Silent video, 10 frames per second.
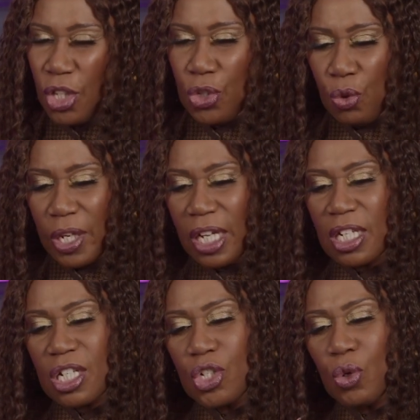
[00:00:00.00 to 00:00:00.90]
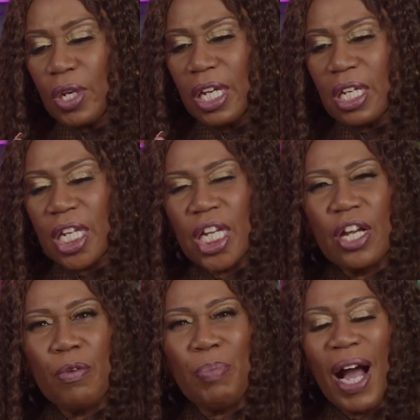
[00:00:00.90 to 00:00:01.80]
You can, you can
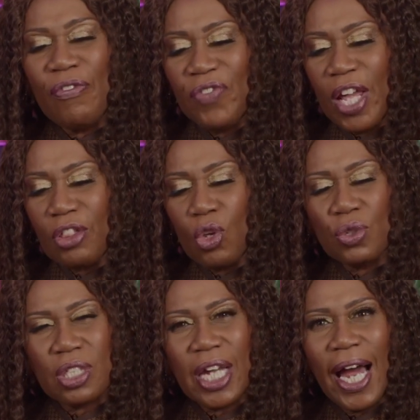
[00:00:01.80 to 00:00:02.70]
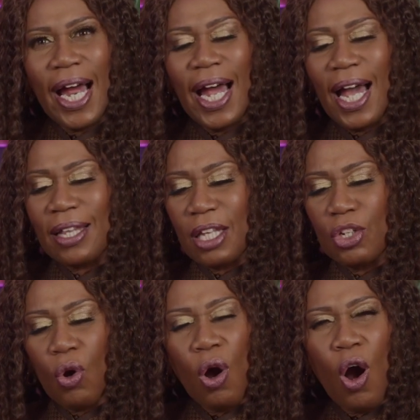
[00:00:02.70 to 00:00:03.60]
give by faith your tithe and
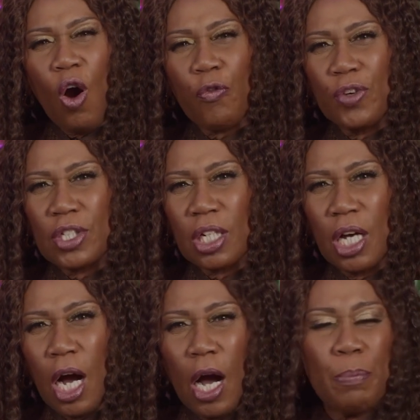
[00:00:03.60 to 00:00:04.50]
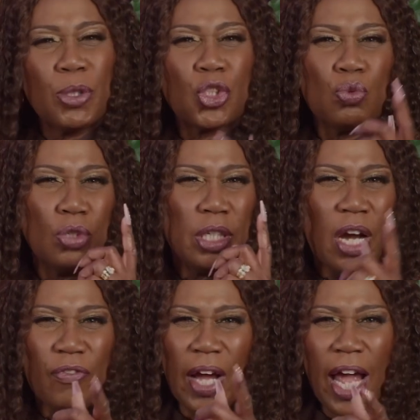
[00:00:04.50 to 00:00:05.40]
your offering to God, but you
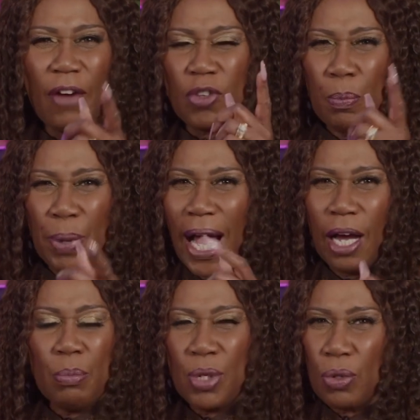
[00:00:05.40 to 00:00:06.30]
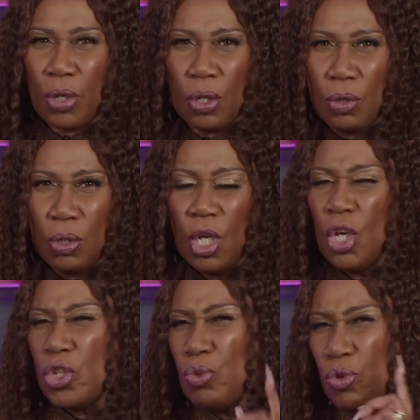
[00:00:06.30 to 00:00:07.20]
never have to buy a miracle.
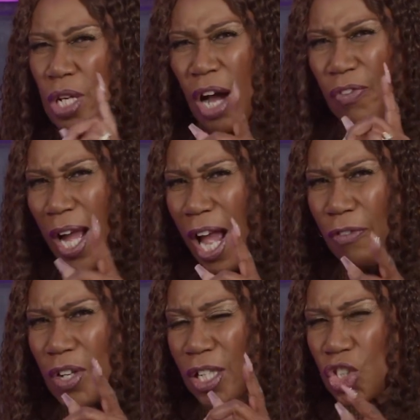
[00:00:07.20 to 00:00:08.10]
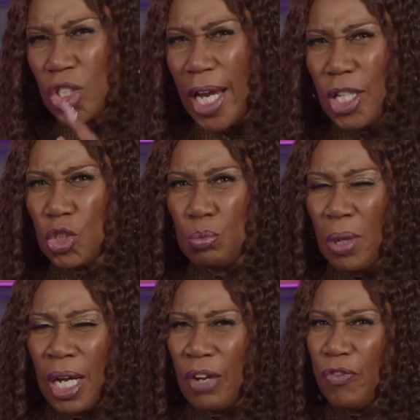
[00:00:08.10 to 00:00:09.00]
You never have to exchange
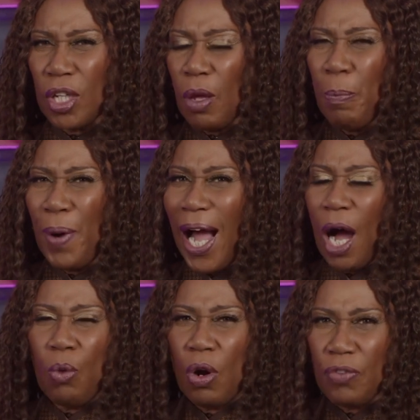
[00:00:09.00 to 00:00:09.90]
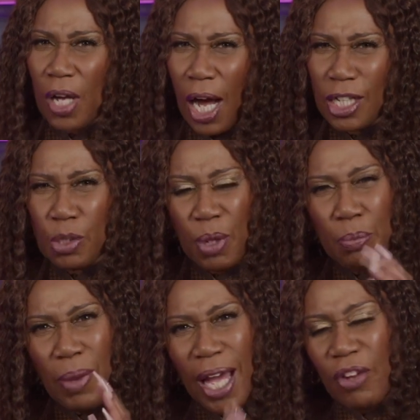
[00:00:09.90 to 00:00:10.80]
money for the power of God to be
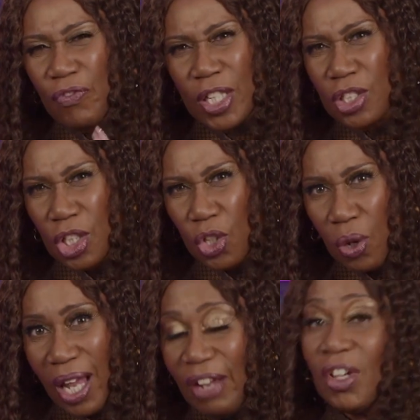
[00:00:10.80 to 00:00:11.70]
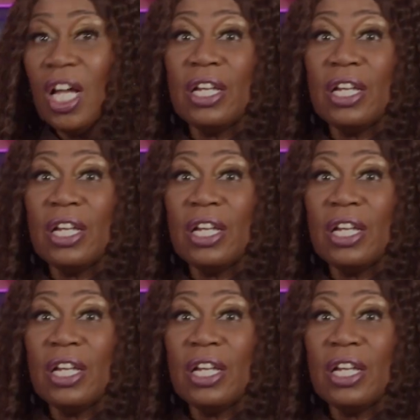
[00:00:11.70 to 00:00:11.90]
manifest in your life.